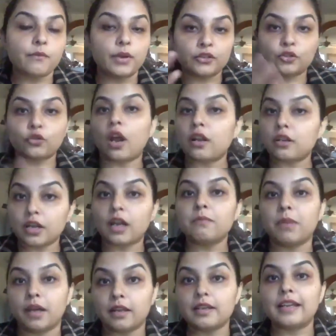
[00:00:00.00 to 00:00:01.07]
In
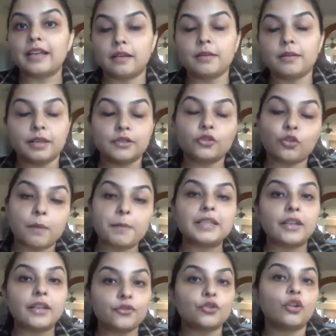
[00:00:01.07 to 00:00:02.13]
Kanban, in Scrum, it
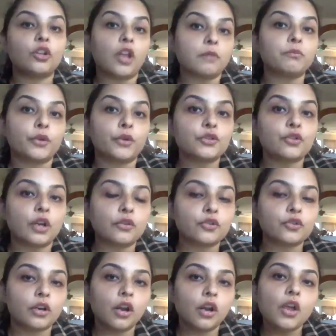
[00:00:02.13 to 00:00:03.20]
gives you a lot more
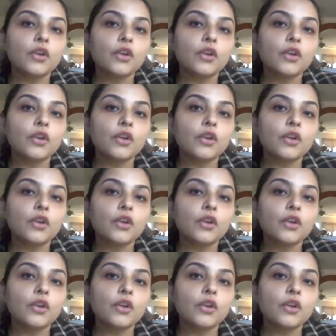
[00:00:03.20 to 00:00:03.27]
structure.